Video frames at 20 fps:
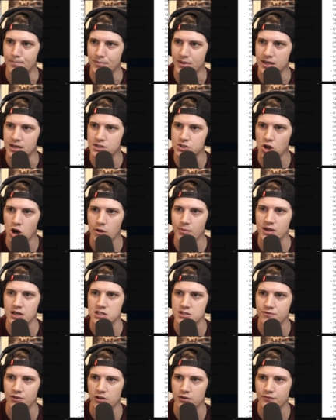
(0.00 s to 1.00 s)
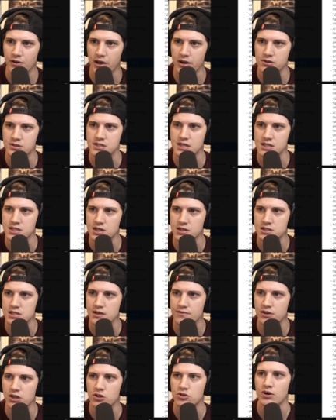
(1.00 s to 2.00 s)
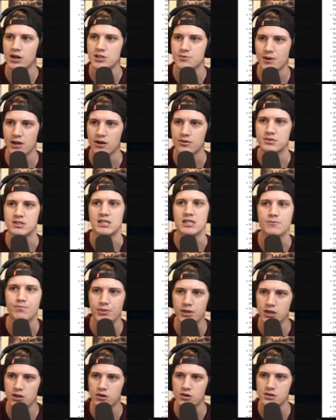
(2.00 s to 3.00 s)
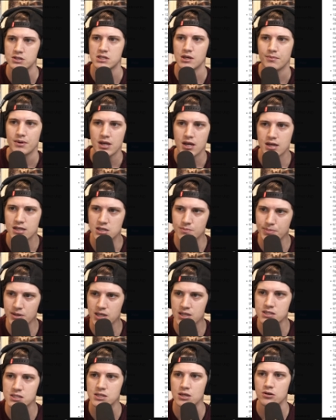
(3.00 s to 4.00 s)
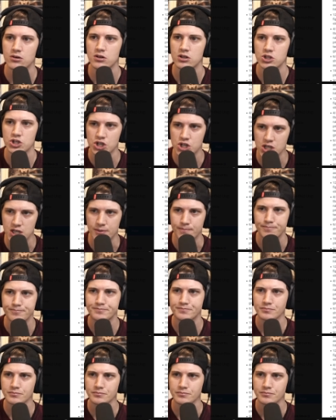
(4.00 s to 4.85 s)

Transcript: He is harming his fellow fighters, gets on TV and cries about how deeply it hurts him to be considered a cheat.